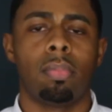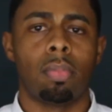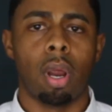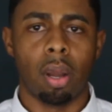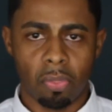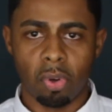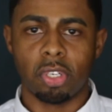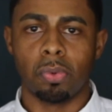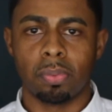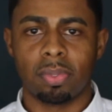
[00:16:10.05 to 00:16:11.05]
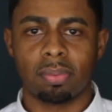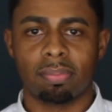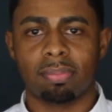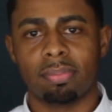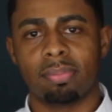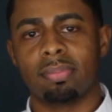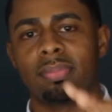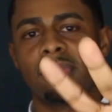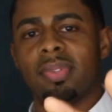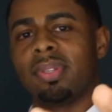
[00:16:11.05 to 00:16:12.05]
are the 3 truths.
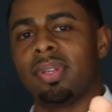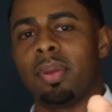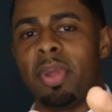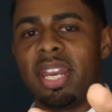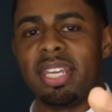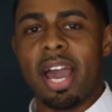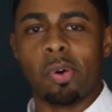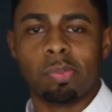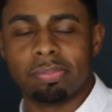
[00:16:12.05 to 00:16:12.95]
Manny out.